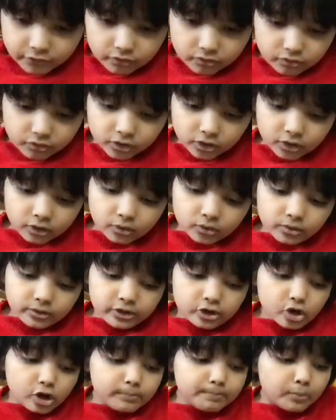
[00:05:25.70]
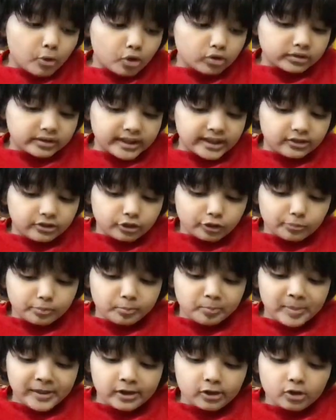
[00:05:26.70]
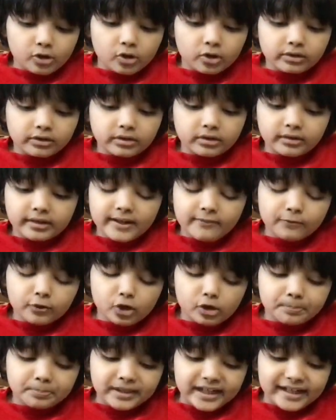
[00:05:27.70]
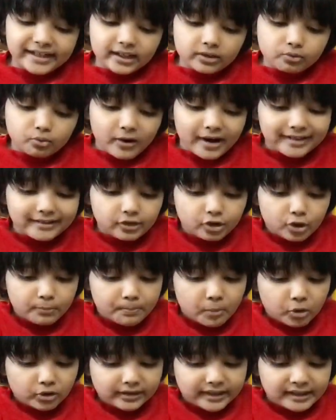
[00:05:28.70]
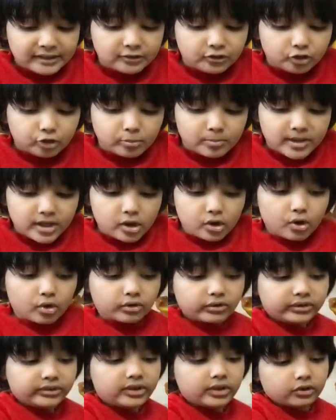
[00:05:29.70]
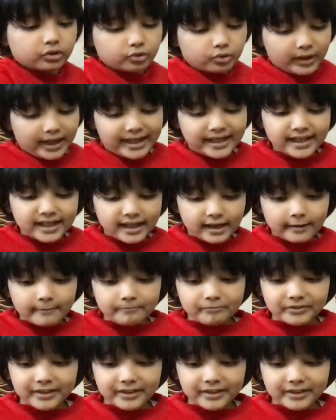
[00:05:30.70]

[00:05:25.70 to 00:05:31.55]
So your pawn needs to be on, if you are playing as white, your pawn needs to be on this rank,